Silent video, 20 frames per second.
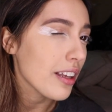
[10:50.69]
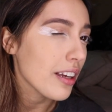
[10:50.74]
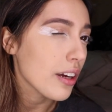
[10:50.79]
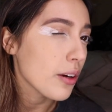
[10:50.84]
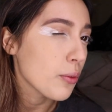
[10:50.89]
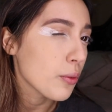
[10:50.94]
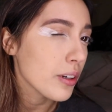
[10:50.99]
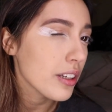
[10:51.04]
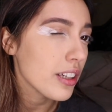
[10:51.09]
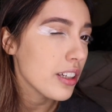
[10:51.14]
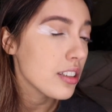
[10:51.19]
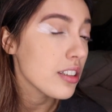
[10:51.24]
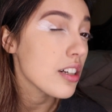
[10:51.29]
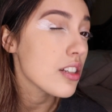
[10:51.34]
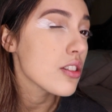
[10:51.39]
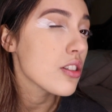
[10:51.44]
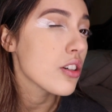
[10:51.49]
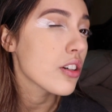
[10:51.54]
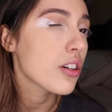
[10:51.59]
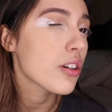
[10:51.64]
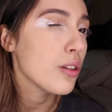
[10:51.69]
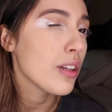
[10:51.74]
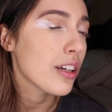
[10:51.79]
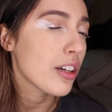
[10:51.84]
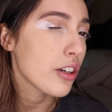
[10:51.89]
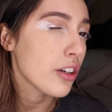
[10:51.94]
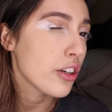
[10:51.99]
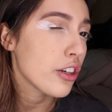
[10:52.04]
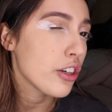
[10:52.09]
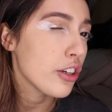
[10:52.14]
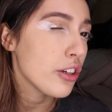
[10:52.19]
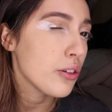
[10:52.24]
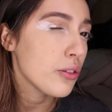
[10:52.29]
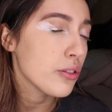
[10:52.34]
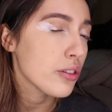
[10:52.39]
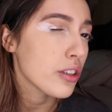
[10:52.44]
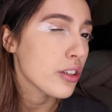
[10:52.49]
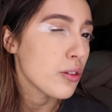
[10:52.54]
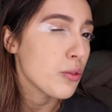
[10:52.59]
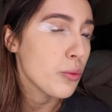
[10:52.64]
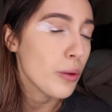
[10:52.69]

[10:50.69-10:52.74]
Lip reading: Like, it really does look like a cute little